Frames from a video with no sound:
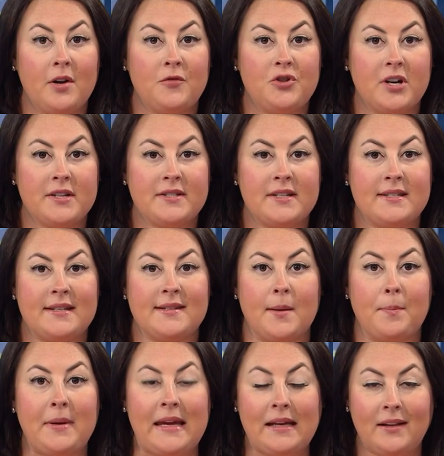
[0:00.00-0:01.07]
of Justice is
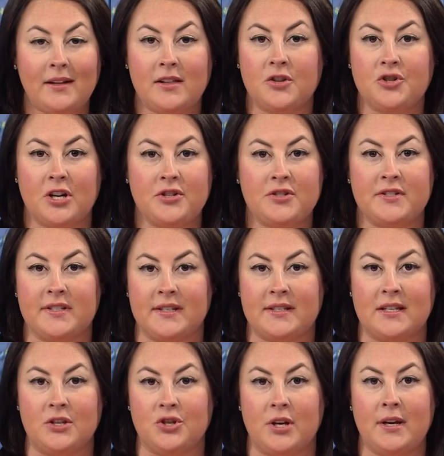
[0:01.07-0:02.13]
appealing the judge's
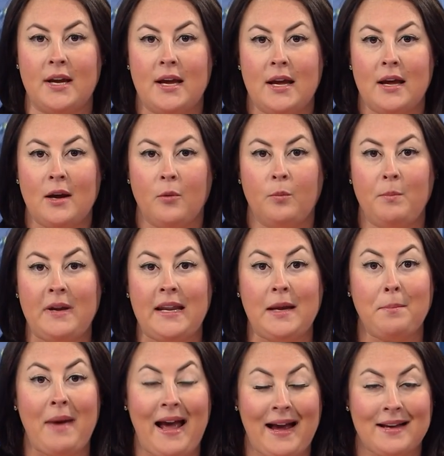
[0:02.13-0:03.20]
decision,
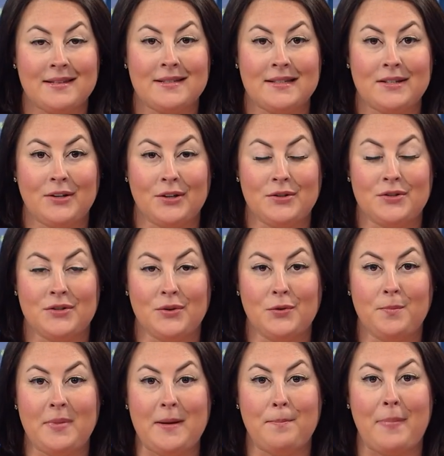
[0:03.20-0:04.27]
meaning masks could
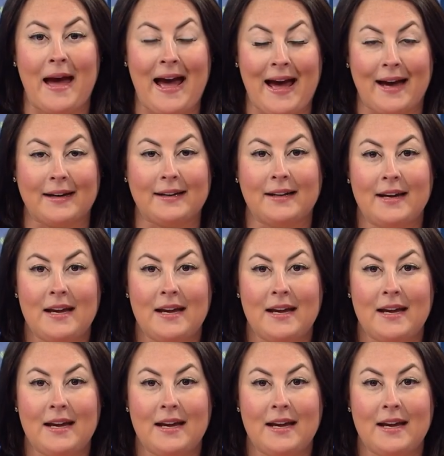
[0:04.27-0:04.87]
soon be back.